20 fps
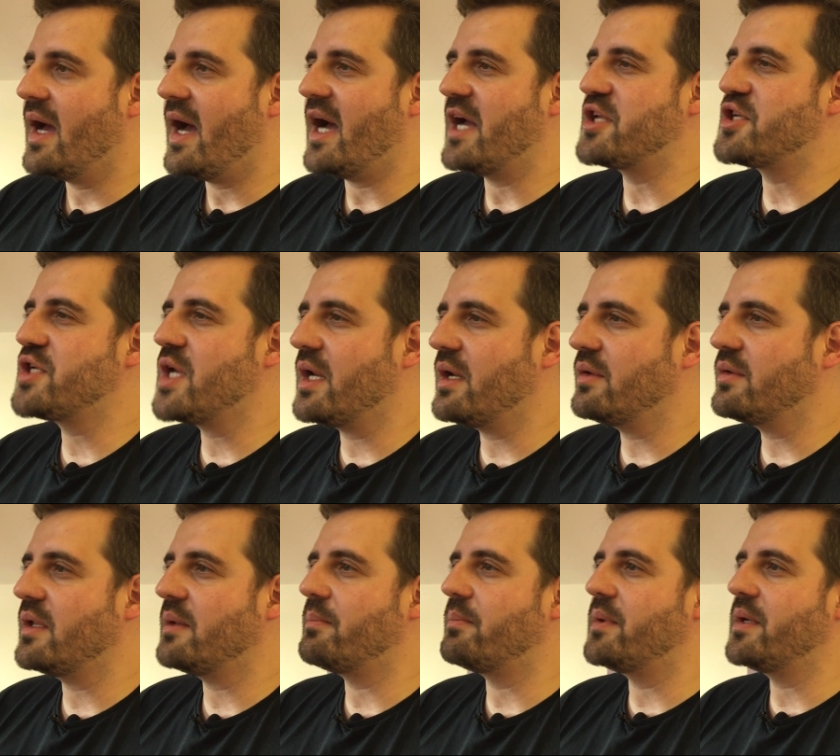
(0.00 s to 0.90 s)
a channel
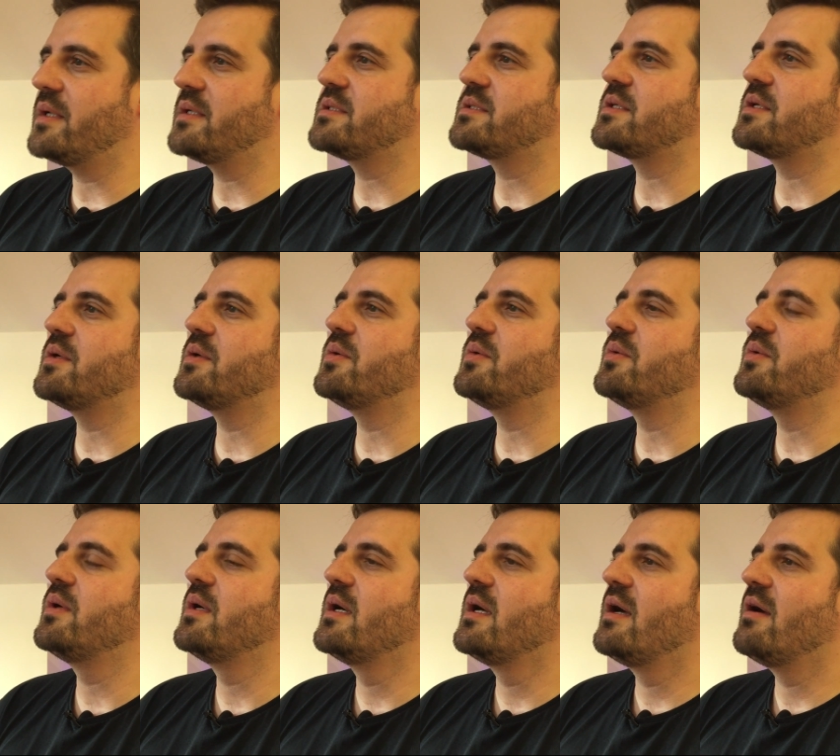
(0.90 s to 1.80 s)
that brings
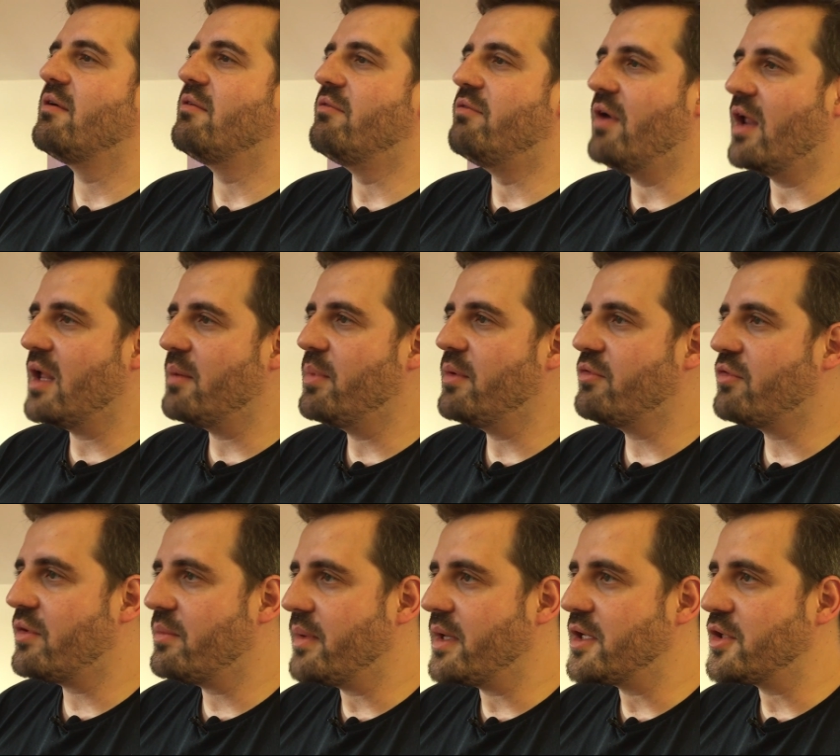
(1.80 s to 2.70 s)
you valuable
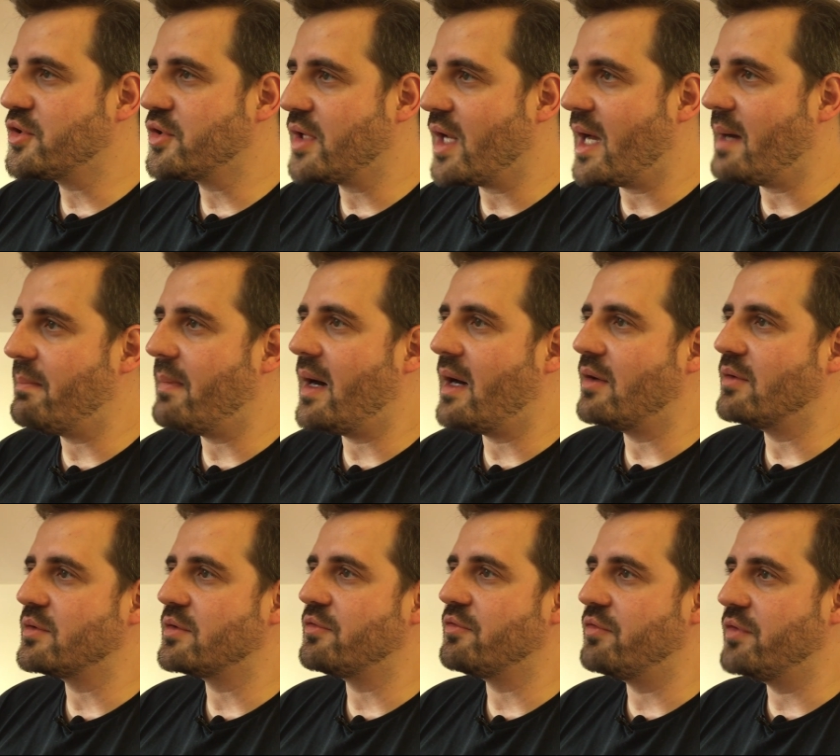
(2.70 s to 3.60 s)
information
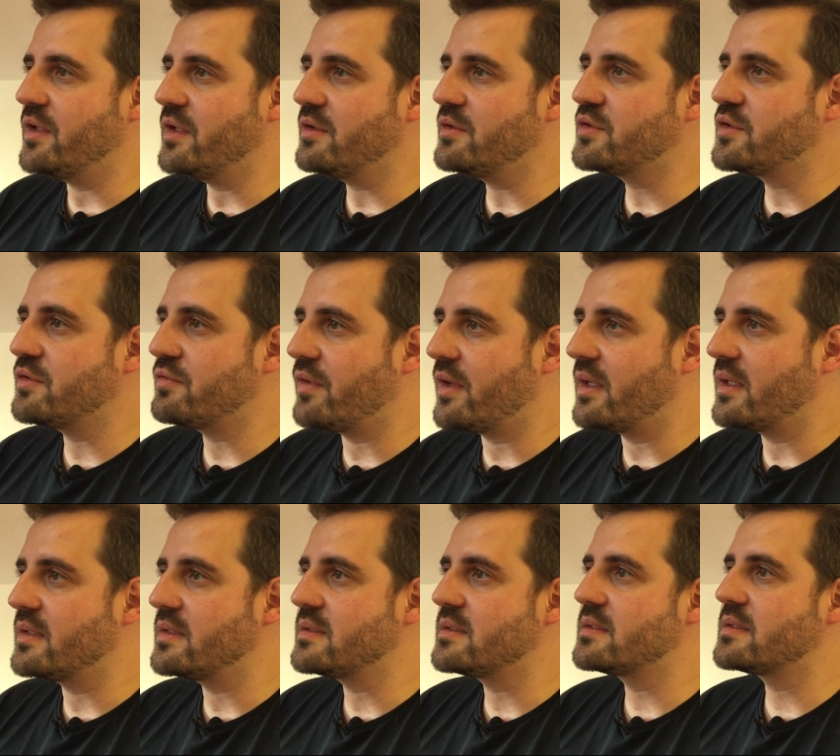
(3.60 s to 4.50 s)
about video
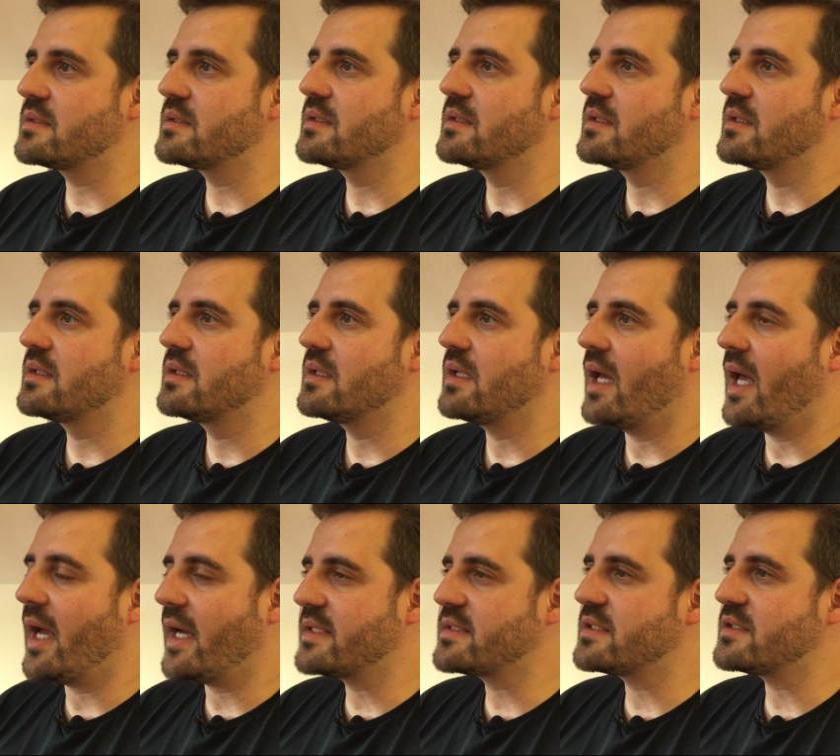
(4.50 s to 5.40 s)
surveillance,
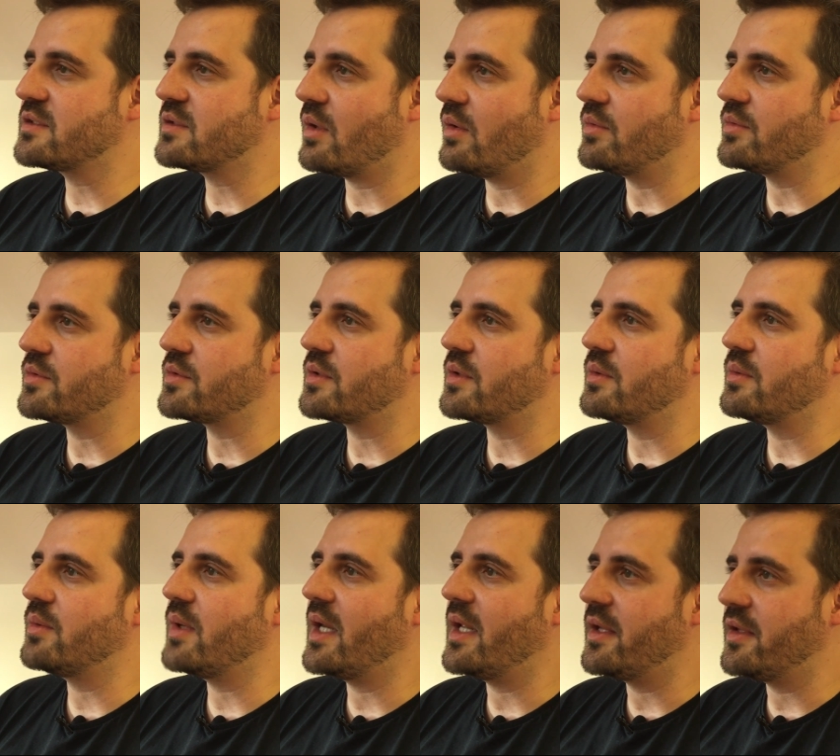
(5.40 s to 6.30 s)
access
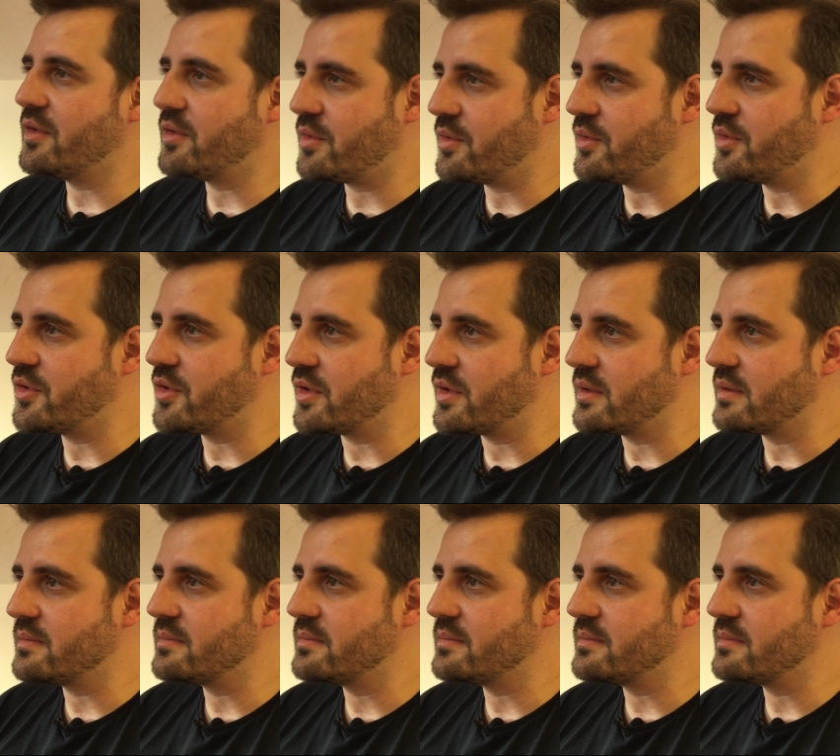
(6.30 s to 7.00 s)
control and intrusion.